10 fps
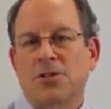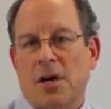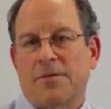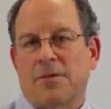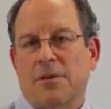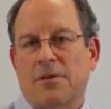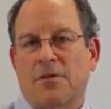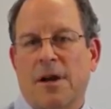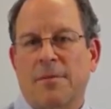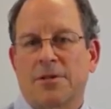softer
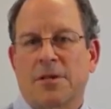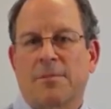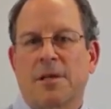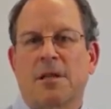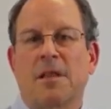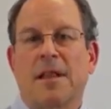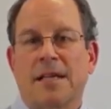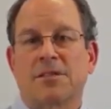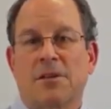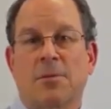durometers are going to be a little
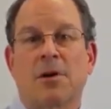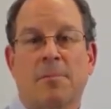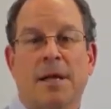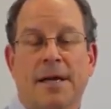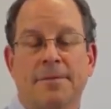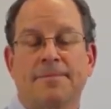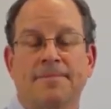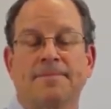less thermal compliant.